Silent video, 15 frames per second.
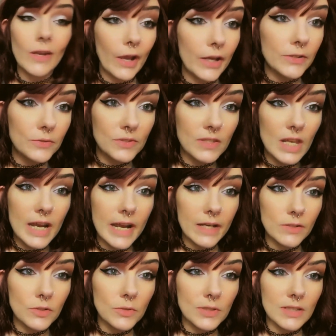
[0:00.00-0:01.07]
I use
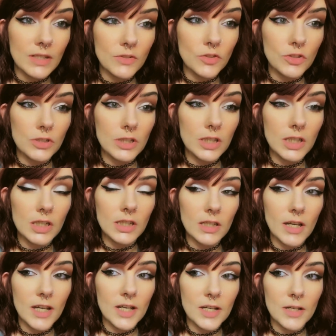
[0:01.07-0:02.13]
that to essentially
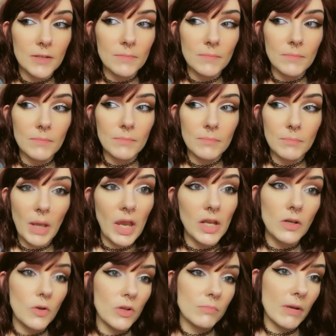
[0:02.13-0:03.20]
paint
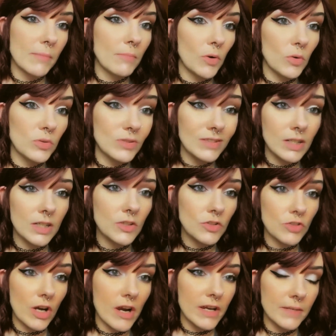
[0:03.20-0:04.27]
on my molds
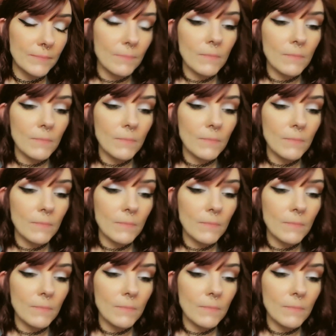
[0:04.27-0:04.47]
dry,